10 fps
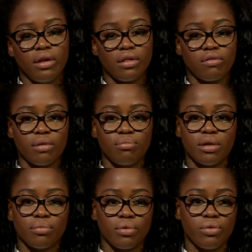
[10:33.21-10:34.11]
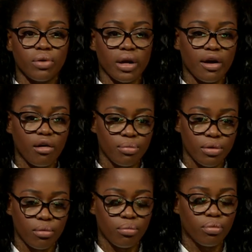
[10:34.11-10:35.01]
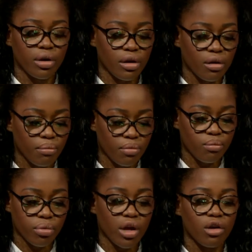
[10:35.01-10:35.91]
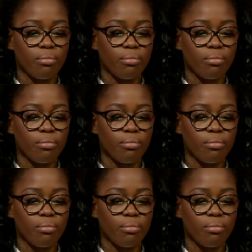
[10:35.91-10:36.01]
the right people who can help you bring you